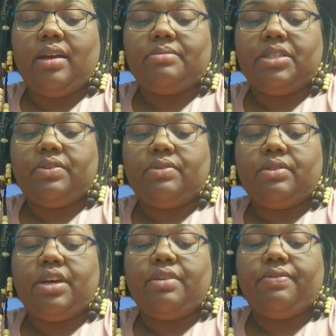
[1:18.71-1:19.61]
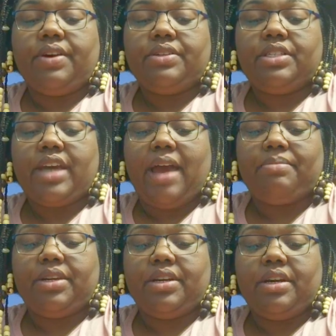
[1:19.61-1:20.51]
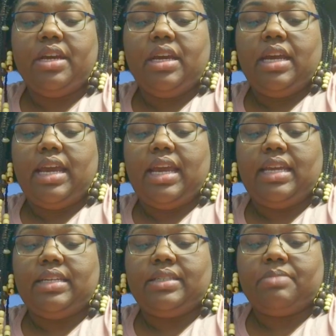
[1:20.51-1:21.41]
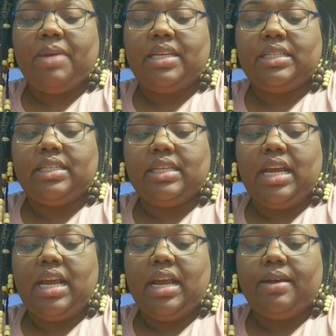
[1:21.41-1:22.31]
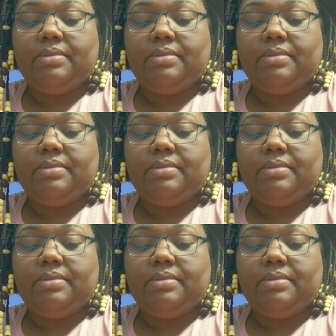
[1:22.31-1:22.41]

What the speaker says: So the first chapter is basically